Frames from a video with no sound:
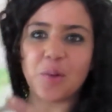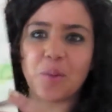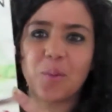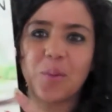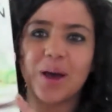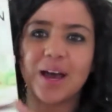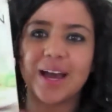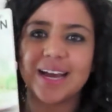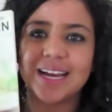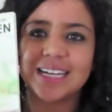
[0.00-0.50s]

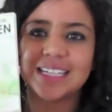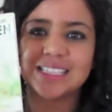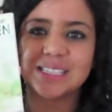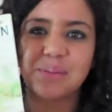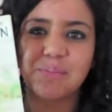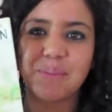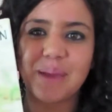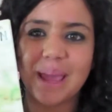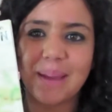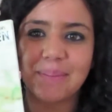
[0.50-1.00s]
was
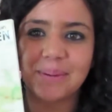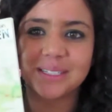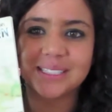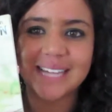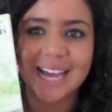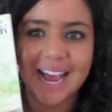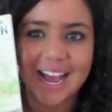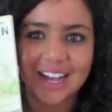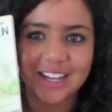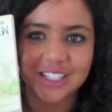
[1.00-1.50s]
Paper
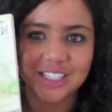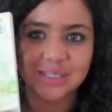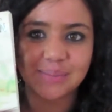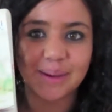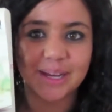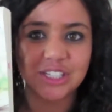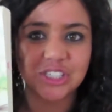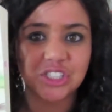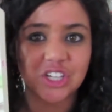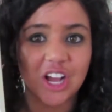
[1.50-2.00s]
Towns
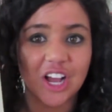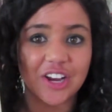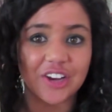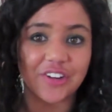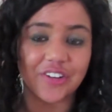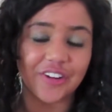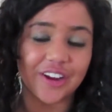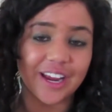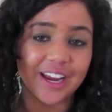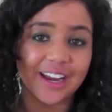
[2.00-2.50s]
by John
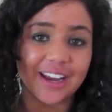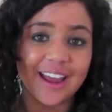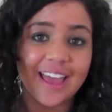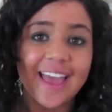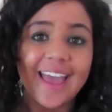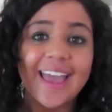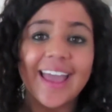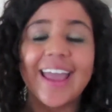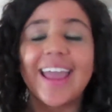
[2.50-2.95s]
Green.